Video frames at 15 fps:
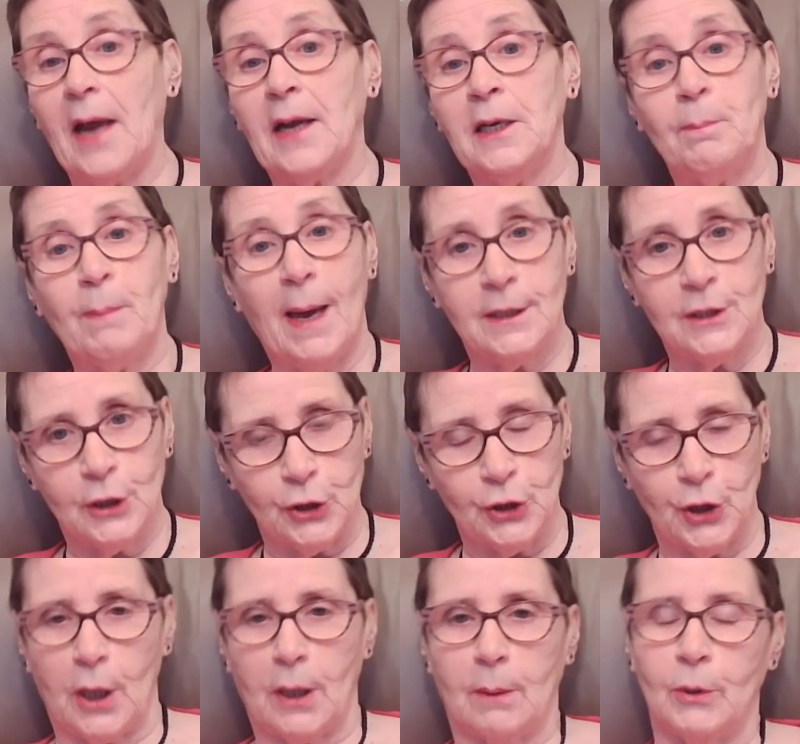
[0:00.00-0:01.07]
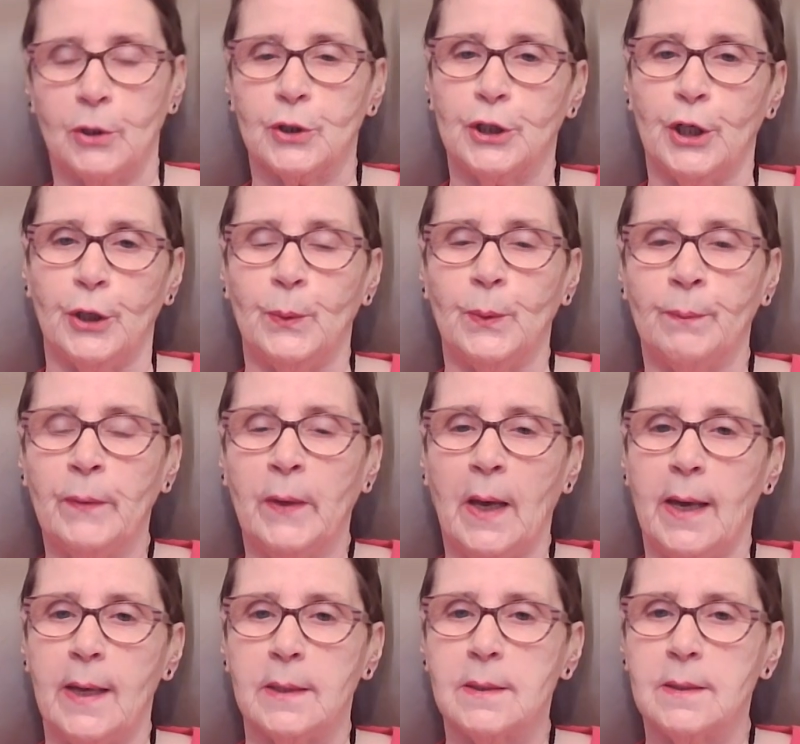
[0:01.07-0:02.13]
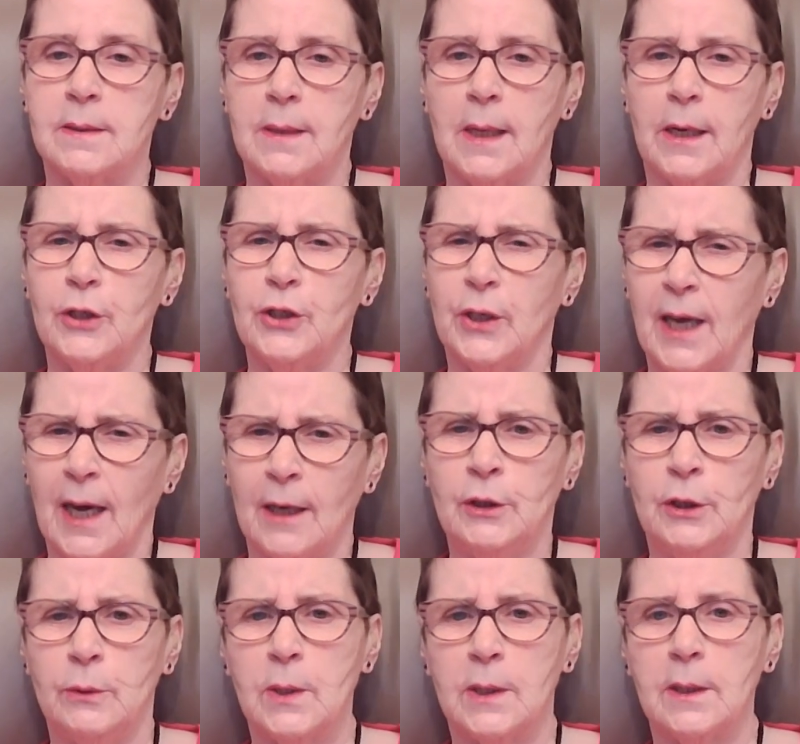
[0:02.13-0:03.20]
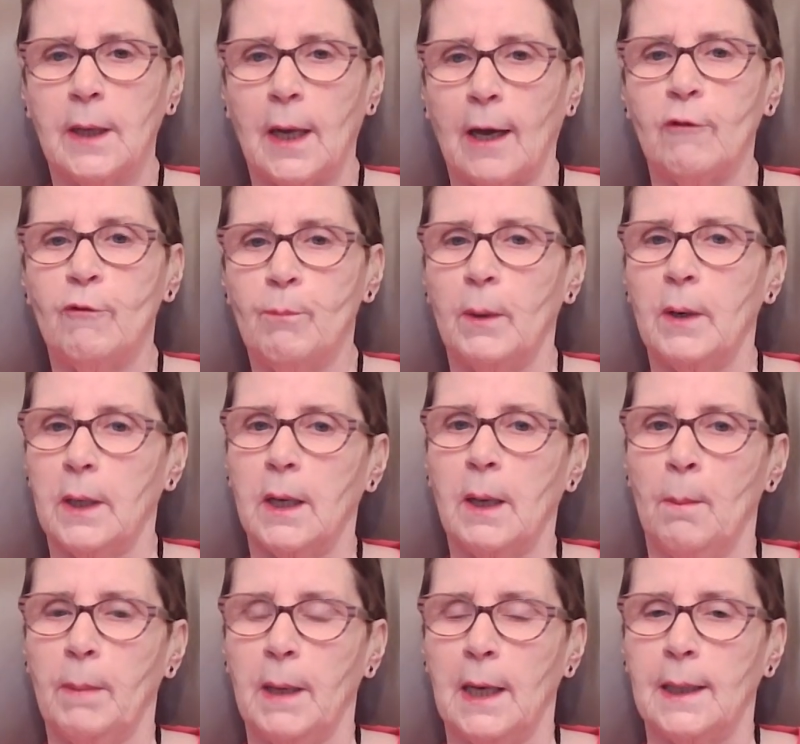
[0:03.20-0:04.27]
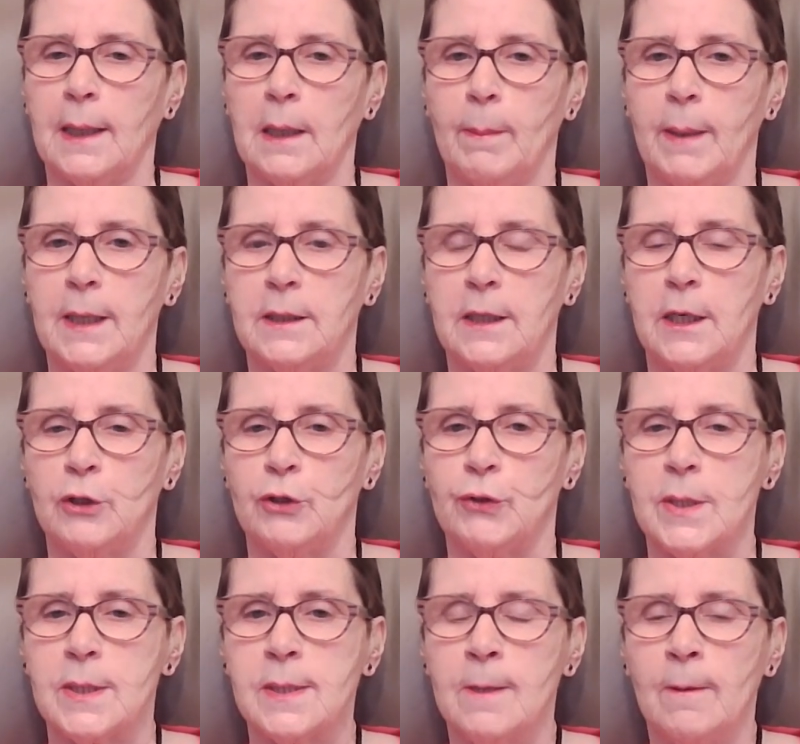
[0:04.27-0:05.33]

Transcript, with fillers: and a pencil sharpener too. It's, uh, you can use a knife, but it can be a little bit dangerous.